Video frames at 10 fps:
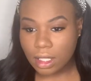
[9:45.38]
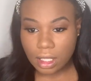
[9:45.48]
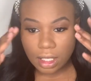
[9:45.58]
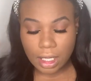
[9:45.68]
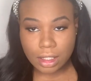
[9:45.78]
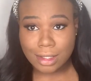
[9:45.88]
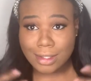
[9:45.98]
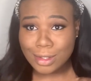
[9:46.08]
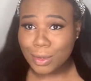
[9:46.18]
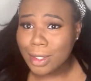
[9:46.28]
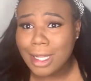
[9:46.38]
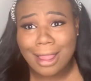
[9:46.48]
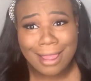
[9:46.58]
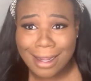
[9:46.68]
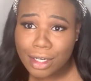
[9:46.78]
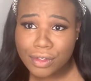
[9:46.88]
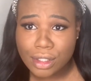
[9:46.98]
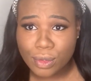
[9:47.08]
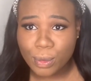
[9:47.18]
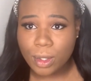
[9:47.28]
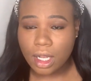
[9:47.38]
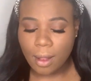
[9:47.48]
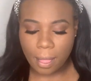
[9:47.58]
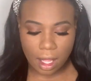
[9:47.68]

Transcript: The lashes is on, the liner is on.